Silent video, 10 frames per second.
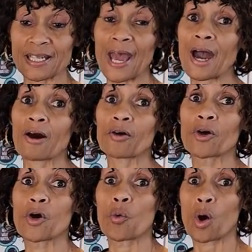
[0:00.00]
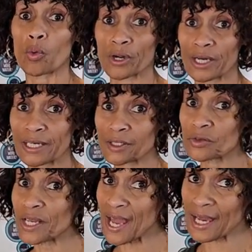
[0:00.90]
Now, what we're gonna
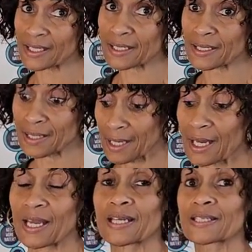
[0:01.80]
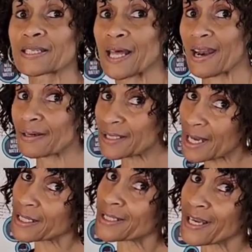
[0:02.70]
do next is let our
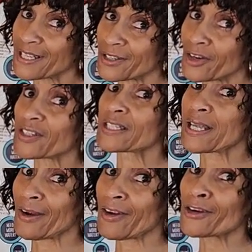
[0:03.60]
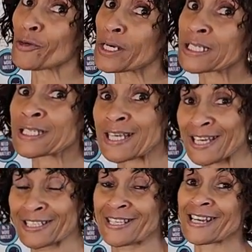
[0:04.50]
taste tester, because Larry agreed to
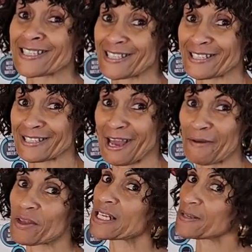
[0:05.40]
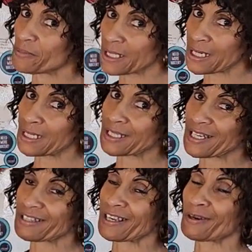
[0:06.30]
taste test this time. He hasn't been taste
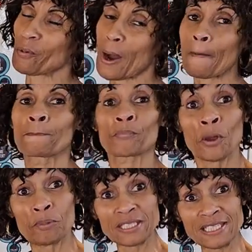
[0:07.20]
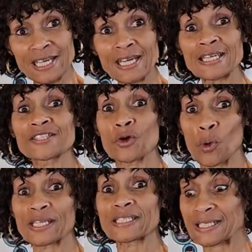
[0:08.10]
testing in a while, but today he's
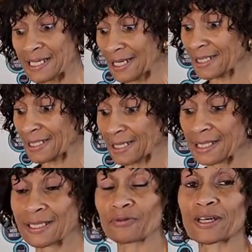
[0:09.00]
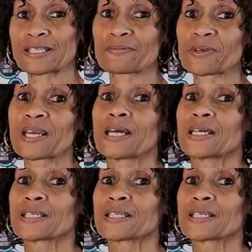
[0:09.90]
going to taste test this recipe.